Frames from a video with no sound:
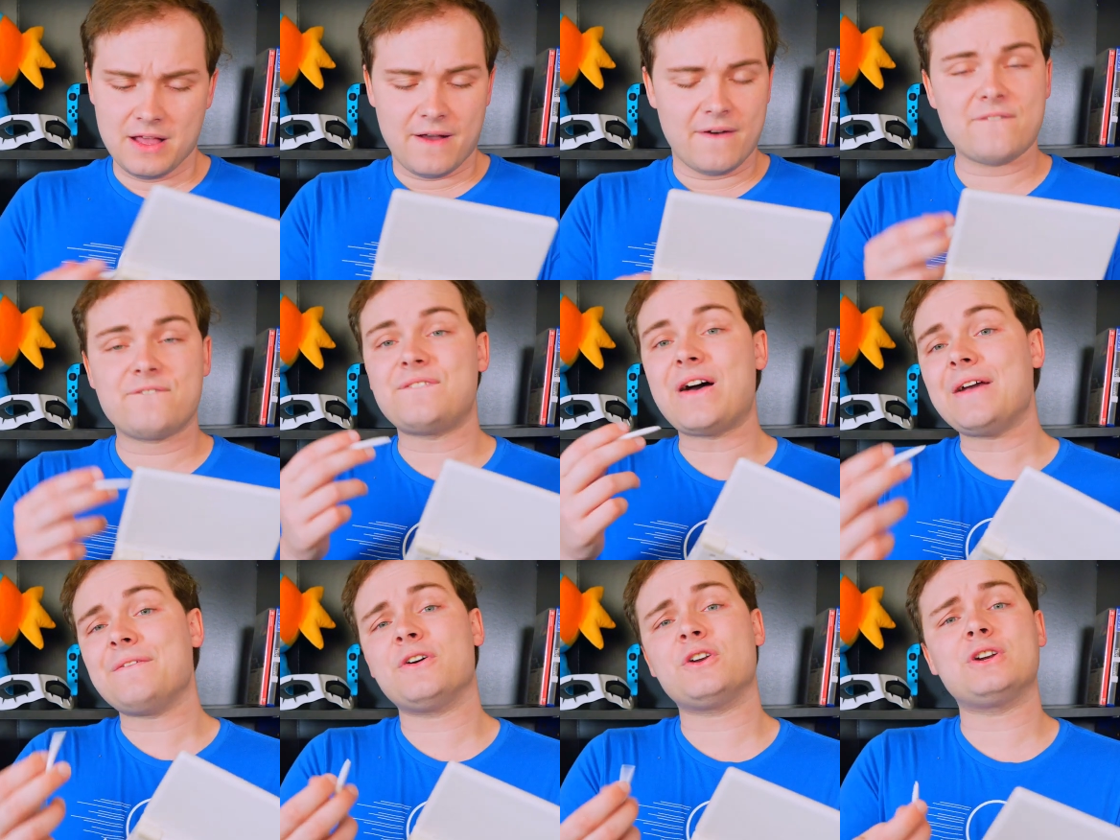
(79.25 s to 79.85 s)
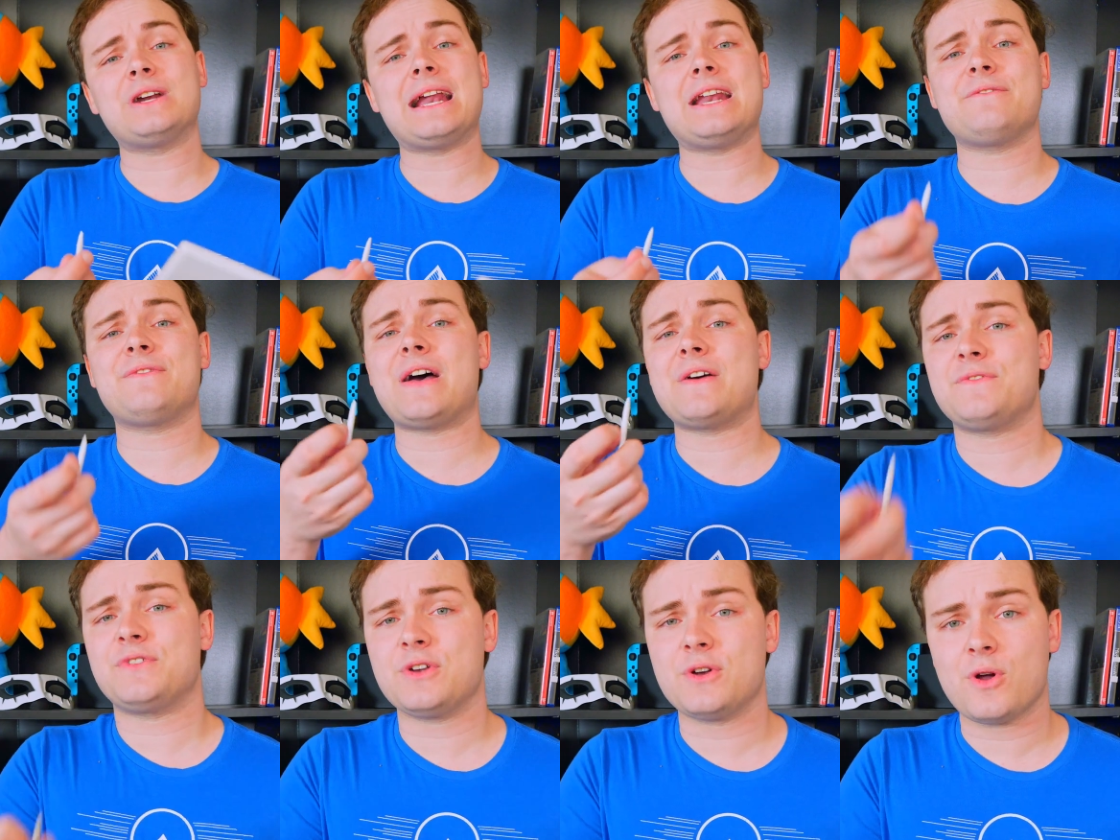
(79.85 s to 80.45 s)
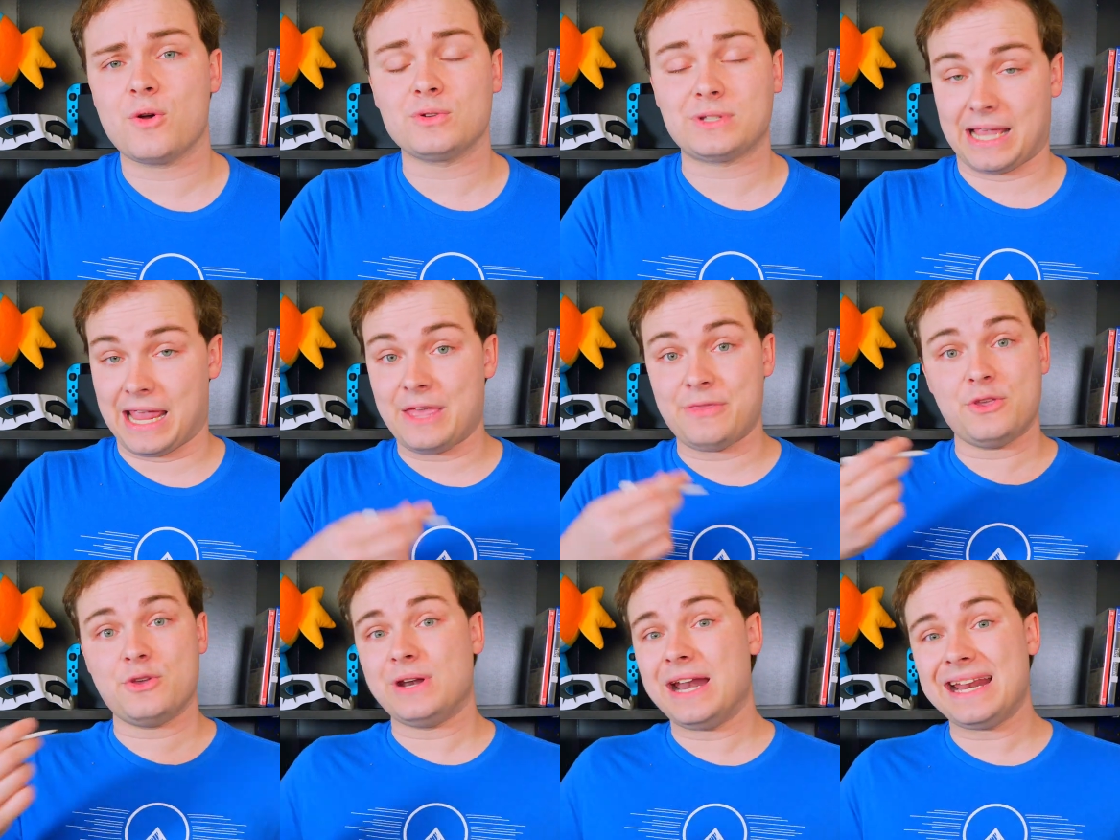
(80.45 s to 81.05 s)
595 euros
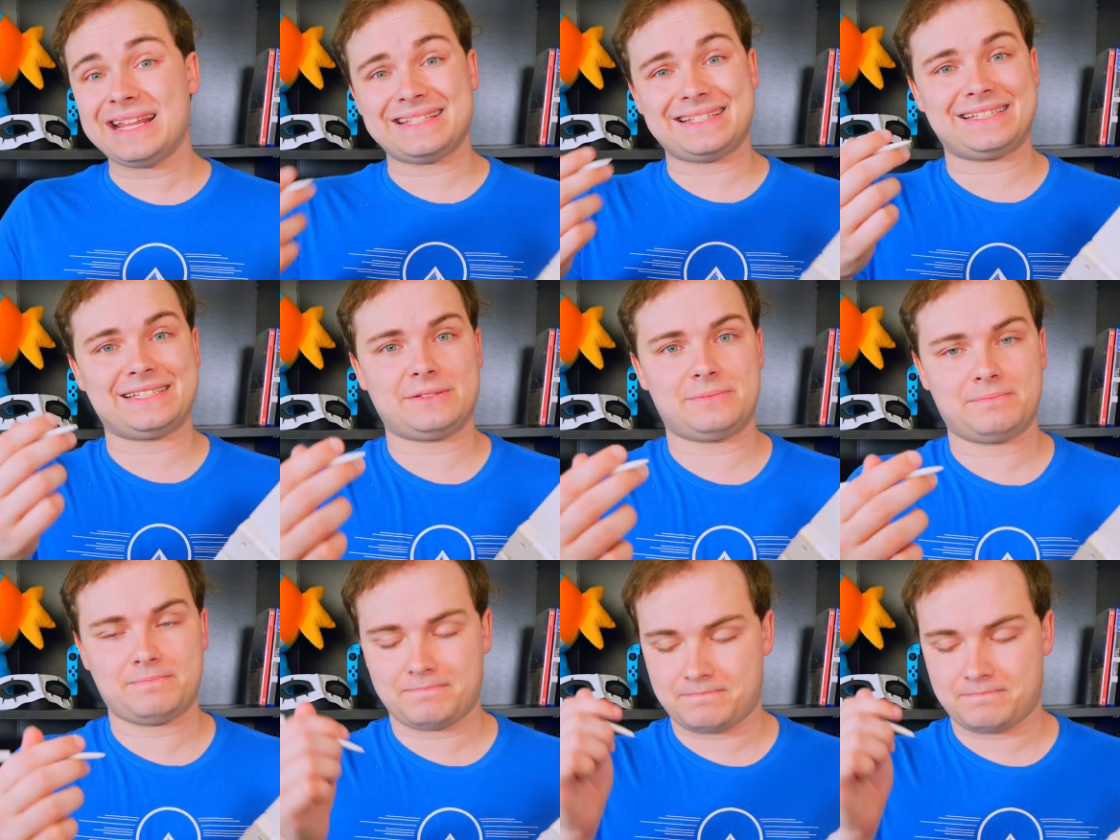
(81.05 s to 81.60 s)
in the United States